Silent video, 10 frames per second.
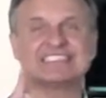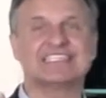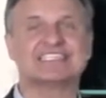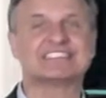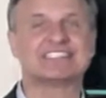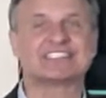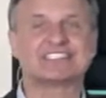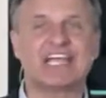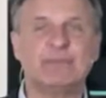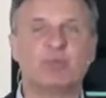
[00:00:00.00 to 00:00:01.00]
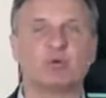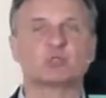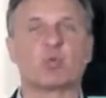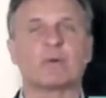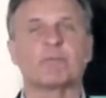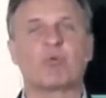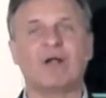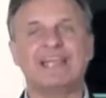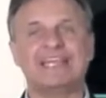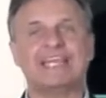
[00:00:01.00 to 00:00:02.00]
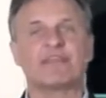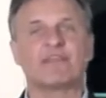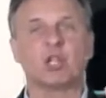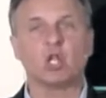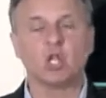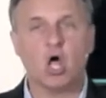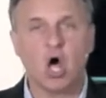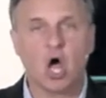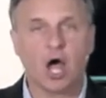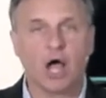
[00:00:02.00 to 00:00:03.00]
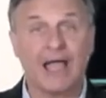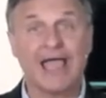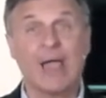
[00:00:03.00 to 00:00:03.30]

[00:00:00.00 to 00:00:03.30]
and his disciples were breaking the law